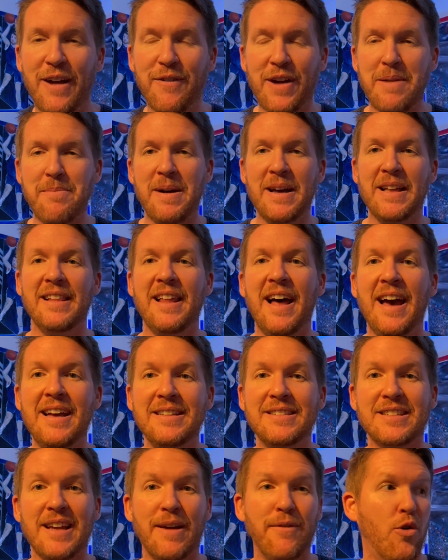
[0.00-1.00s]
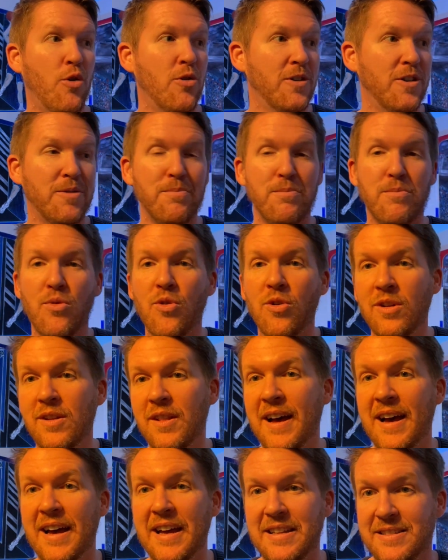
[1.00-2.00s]
I've got my lights. I've ordered more
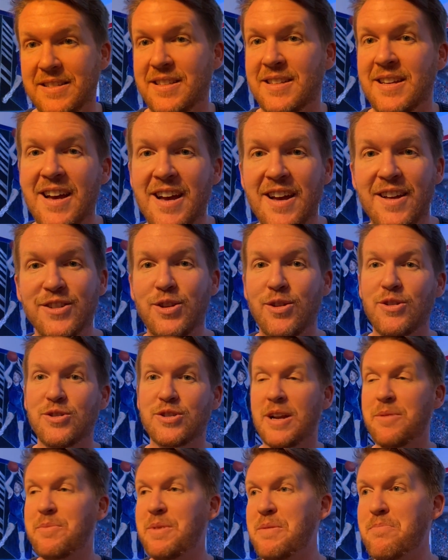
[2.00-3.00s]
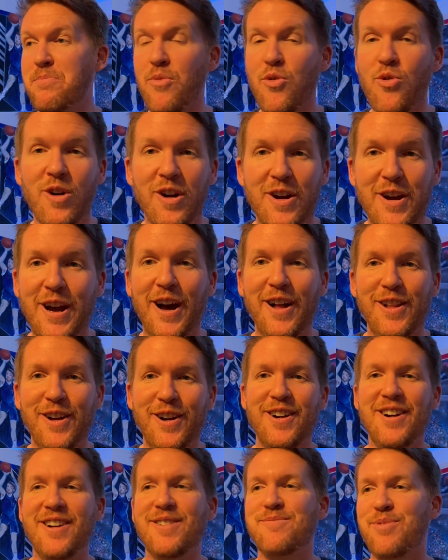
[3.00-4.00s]
lights. So there's going to be more
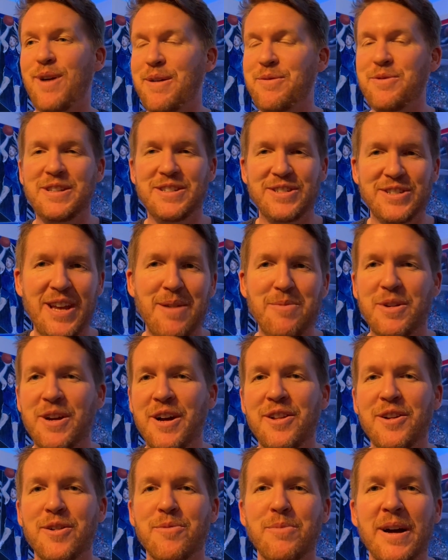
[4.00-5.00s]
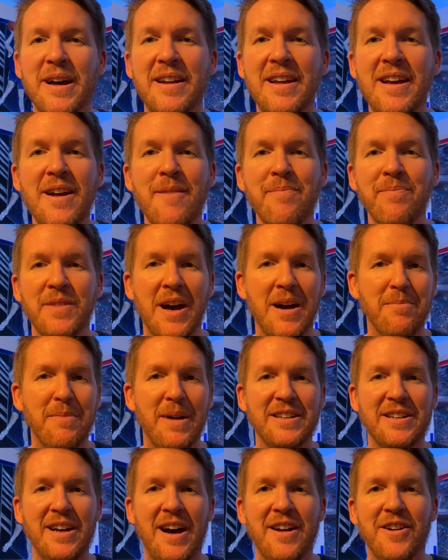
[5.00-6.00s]
color, probably the same color, but
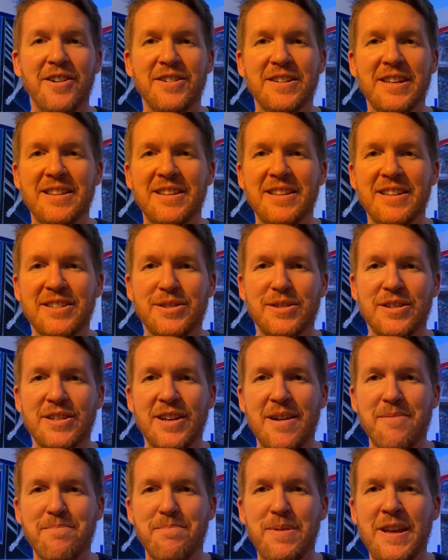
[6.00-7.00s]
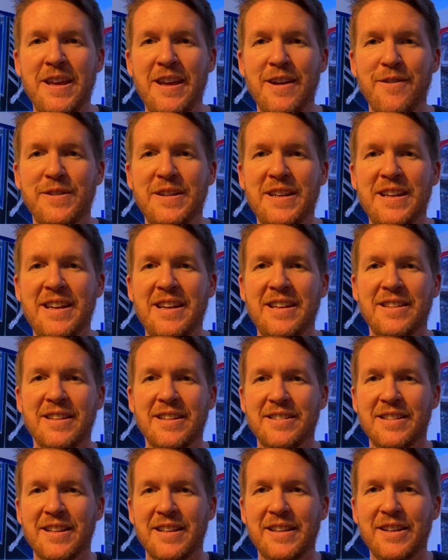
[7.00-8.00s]
my daughter did this PFD,
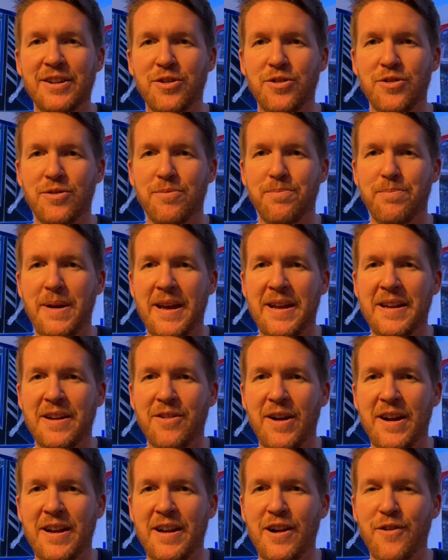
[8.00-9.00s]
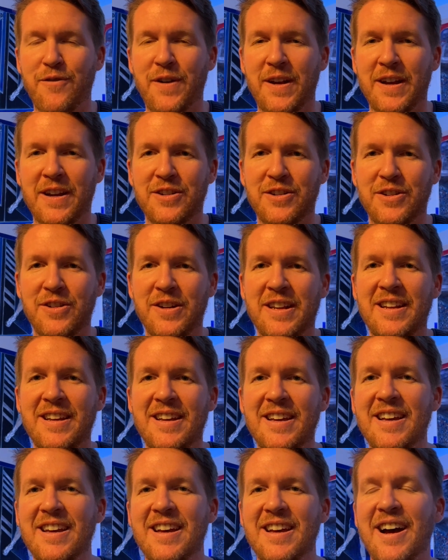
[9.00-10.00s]
the little painting right here, if I can do it.
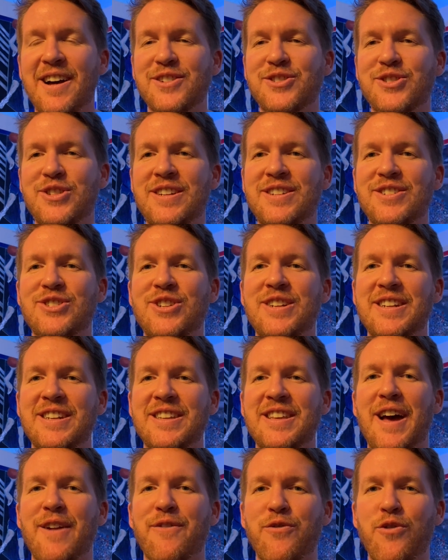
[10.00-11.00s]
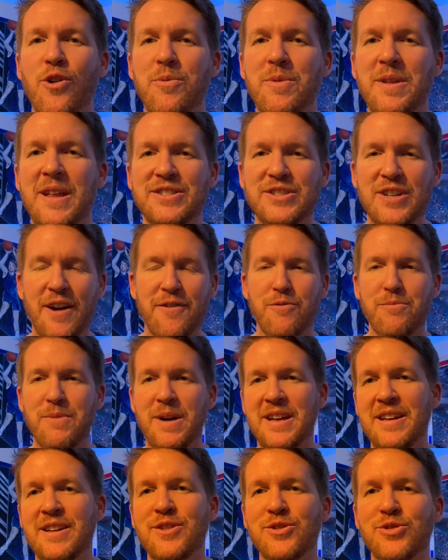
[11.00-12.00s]
She did that for me. That's off of
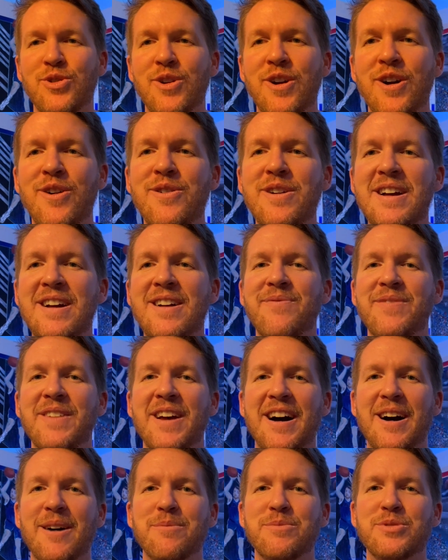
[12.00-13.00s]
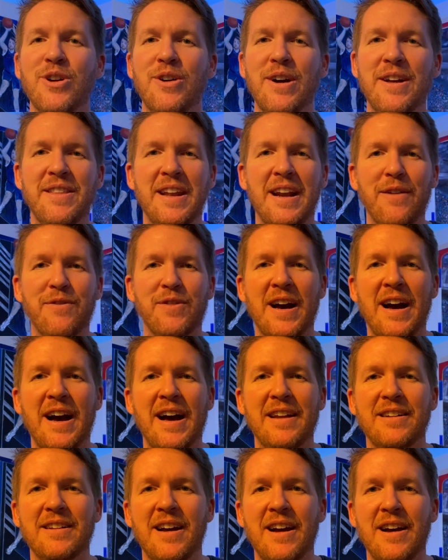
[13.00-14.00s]
my intro. And then I've
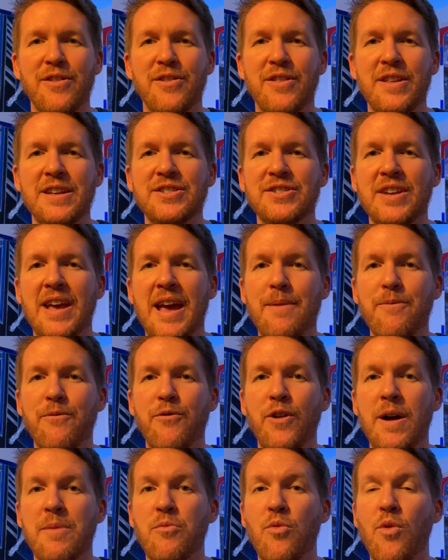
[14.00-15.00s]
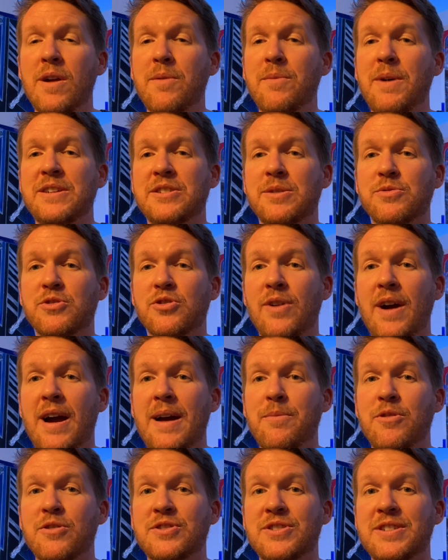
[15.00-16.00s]
got, this came from one of my
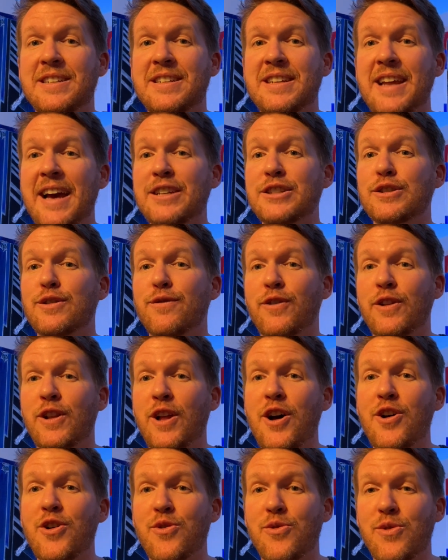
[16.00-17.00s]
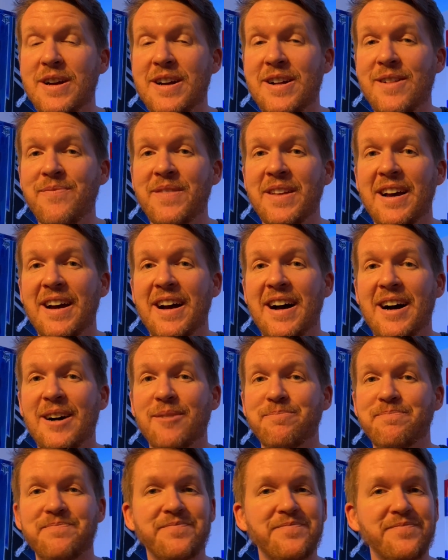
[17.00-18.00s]
subscribers, Dex Flow.
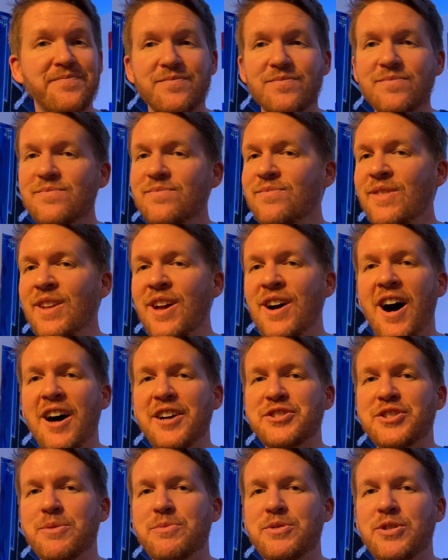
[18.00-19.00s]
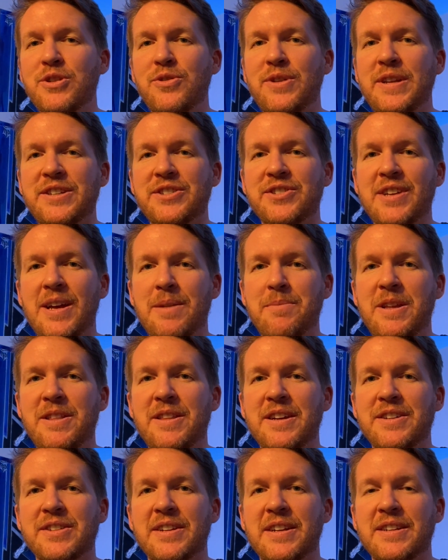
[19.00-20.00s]
Awesome dude. He sent me
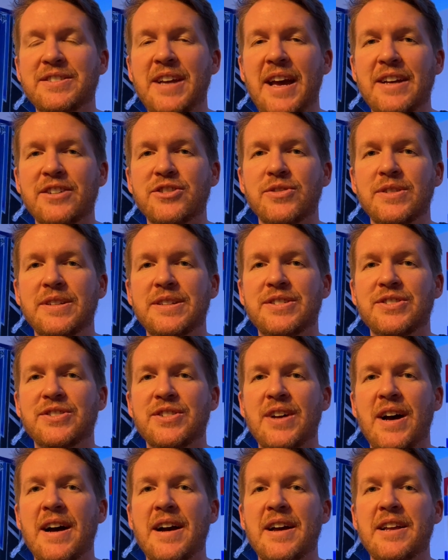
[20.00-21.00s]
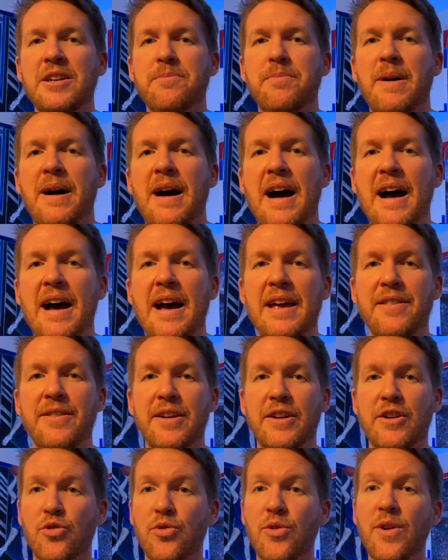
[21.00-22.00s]
this, and it's actually signed by
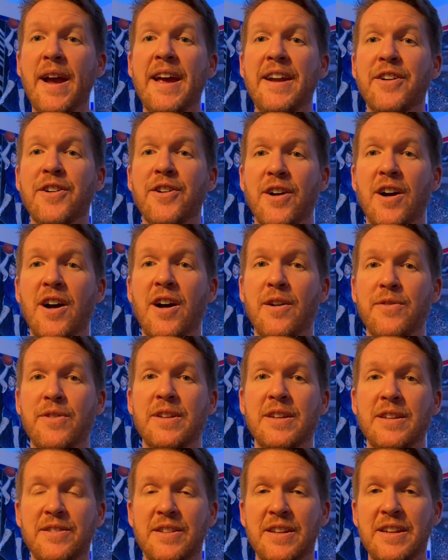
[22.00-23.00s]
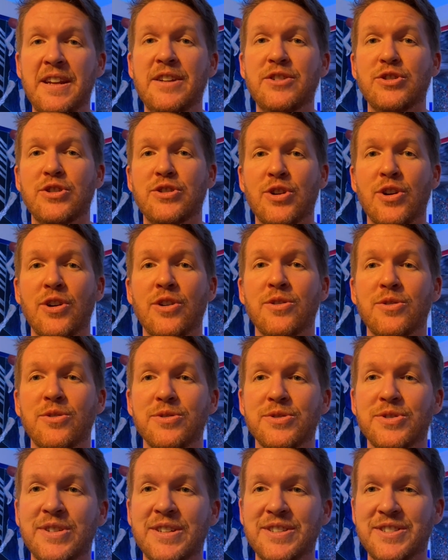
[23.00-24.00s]
the creator of the Ninja
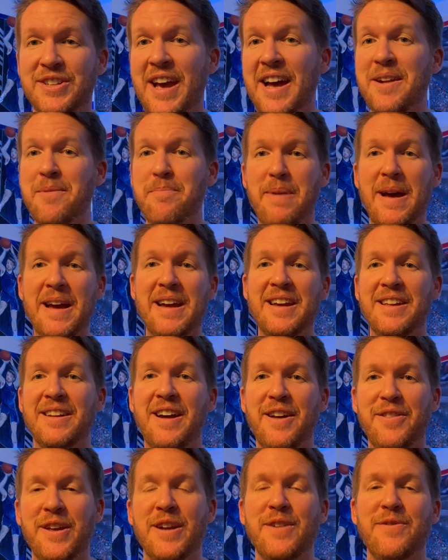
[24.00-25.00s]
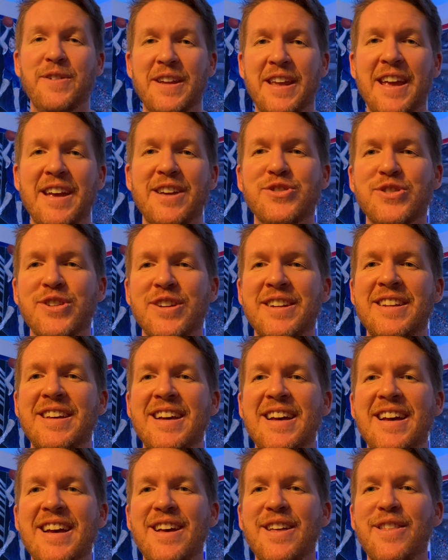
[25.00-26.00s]
Turtles. It's got a Beckett authentication
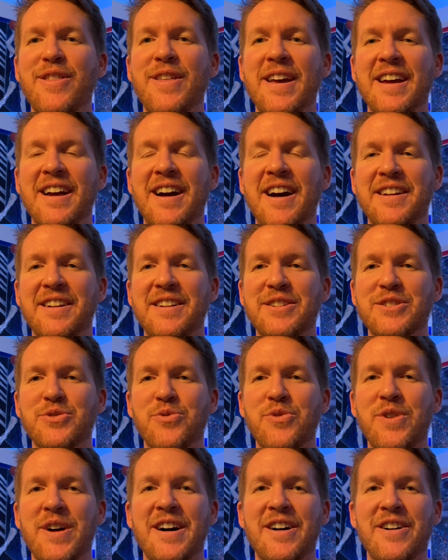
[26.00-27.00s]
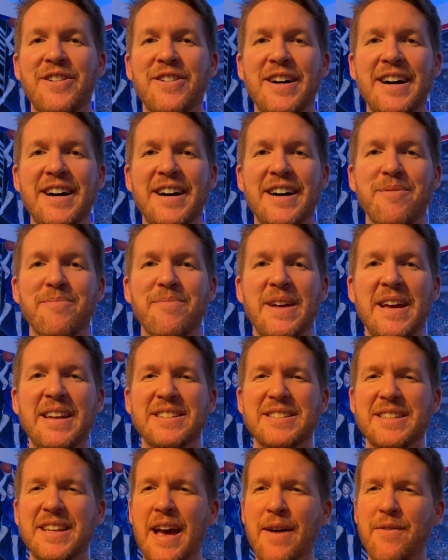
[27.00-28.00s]
thing on it as well. And
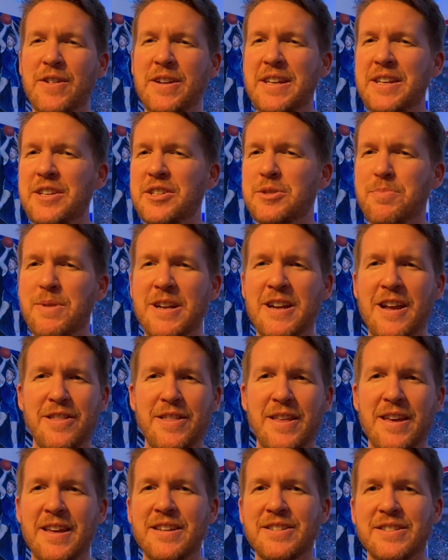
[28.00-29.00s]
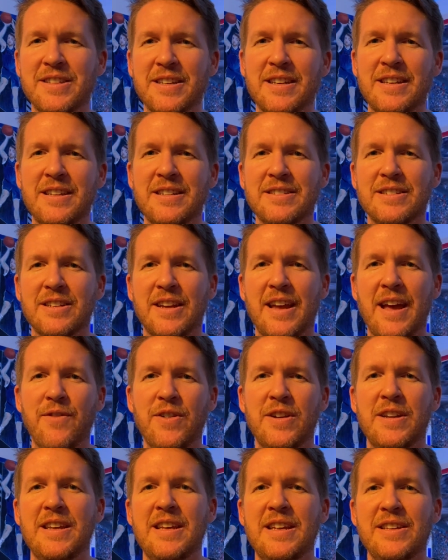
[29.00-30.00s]
it's Kevin Eastman, I think is
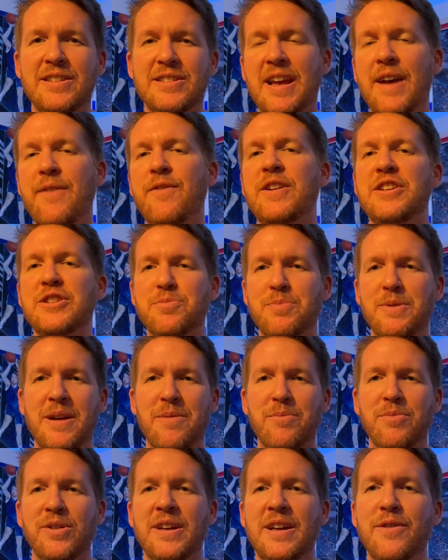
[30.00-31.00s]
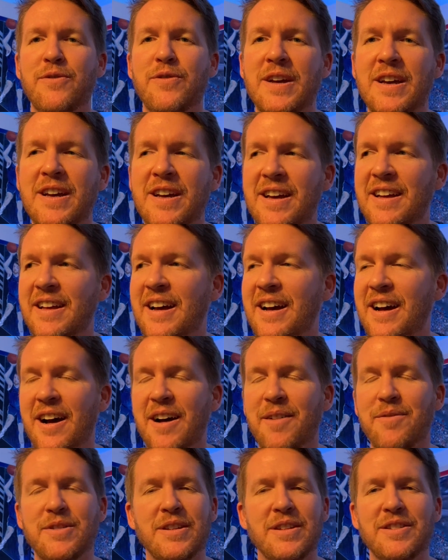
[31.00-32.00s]
Kevin Eastman, I believe.
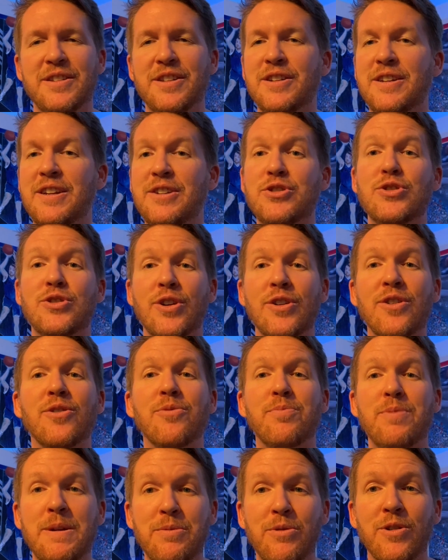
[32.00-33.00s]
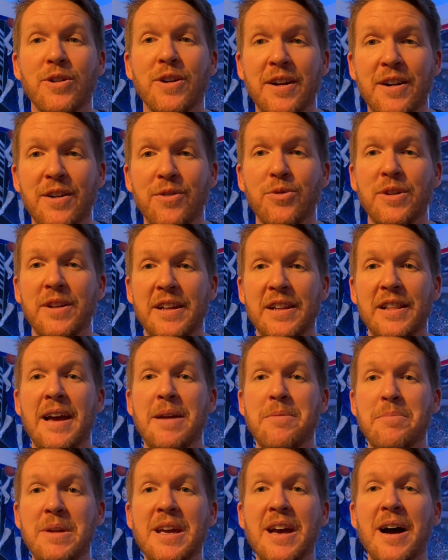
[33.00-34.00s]
The Ninja Turtle people are going to really
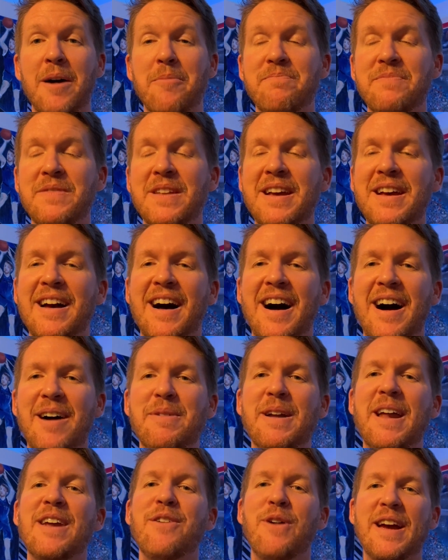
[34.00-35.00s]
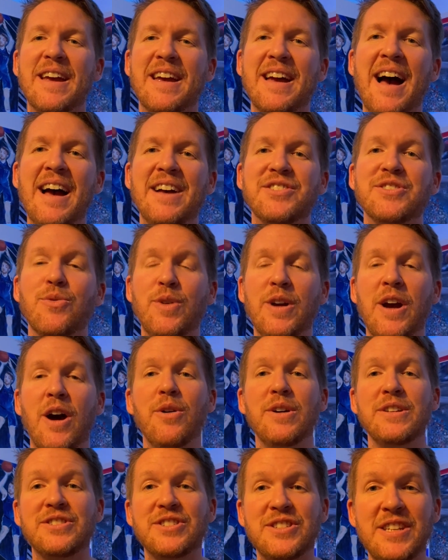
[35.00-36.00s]
light me up. But anyway, guys, we
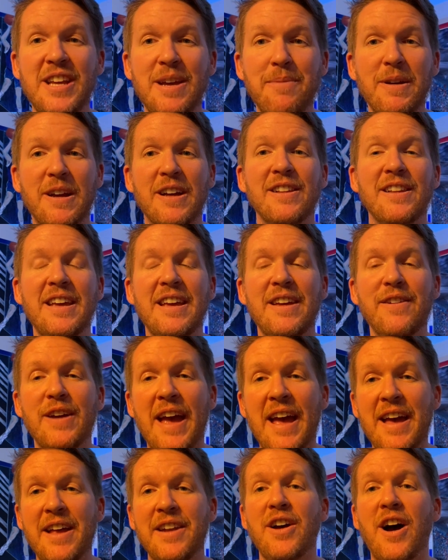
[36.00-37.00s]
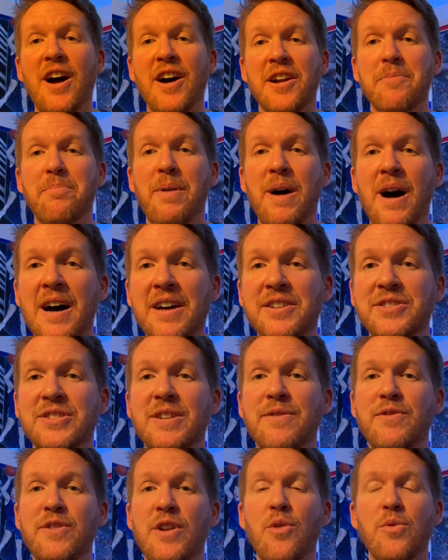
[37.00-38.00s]
always typically end on a
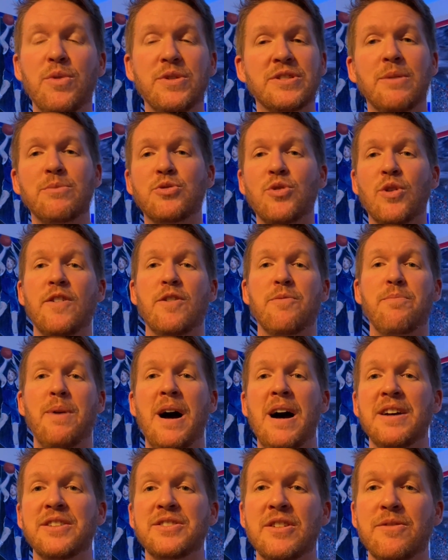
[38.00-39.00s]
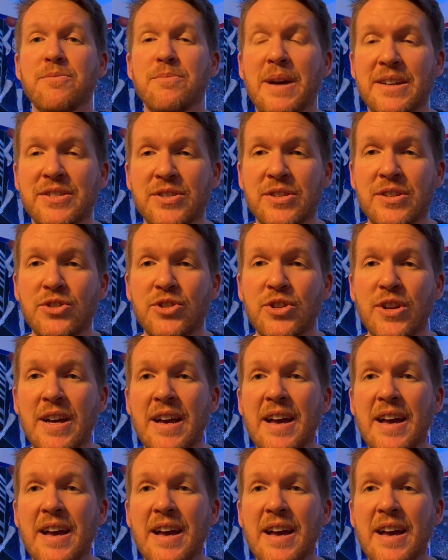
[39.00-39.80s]
positive note with some sort of a positive message.